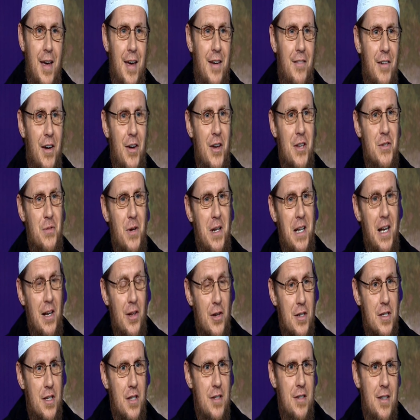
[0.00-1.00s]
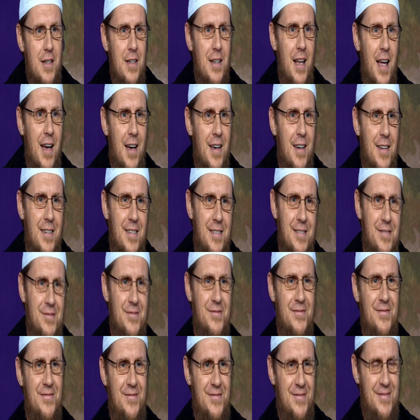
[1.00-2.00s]
Because when he looks at you, like,
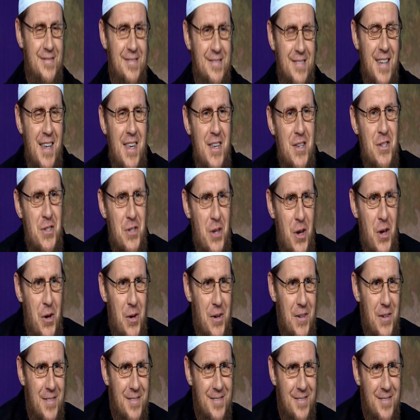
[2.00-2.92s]
so.